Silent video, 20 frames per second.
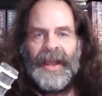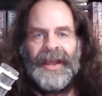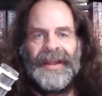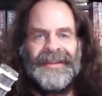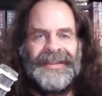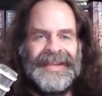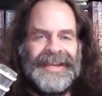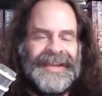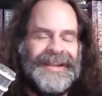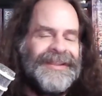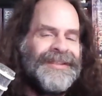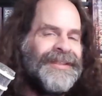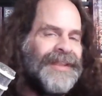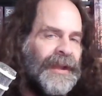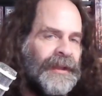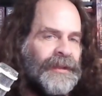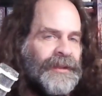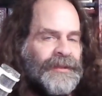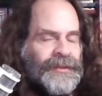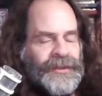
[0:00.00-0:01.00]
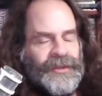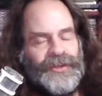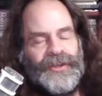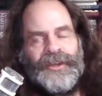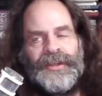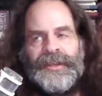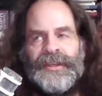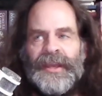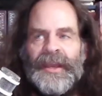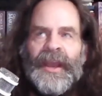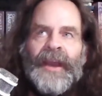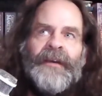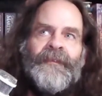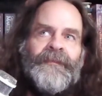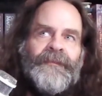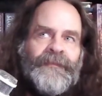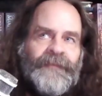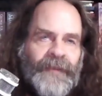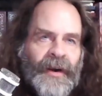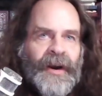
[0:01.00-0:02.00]
And in that condition, yeah,
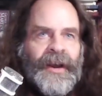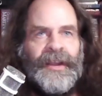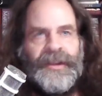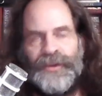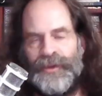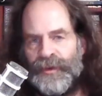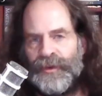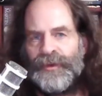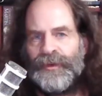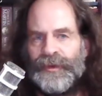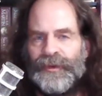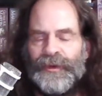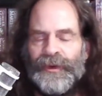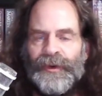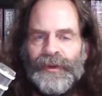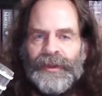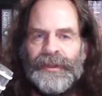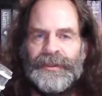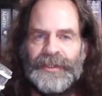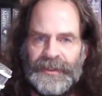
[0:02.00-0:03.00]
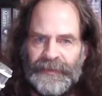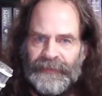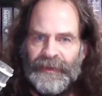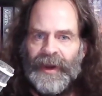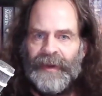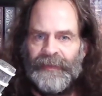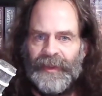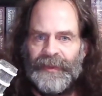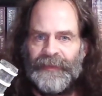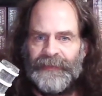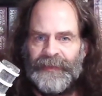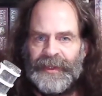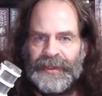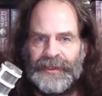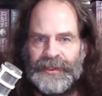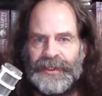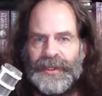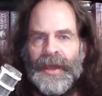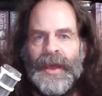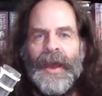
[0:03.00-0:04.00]
fine, you could call it survival of the
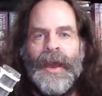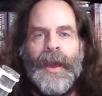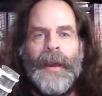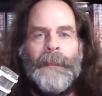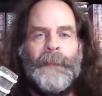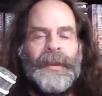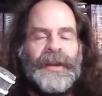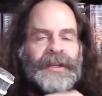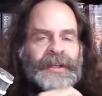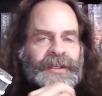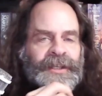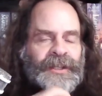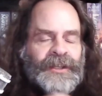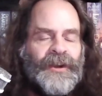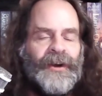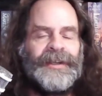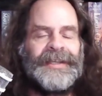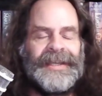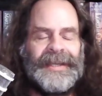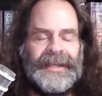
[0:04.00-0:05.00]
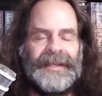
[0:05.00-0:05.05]
fittest, but it is not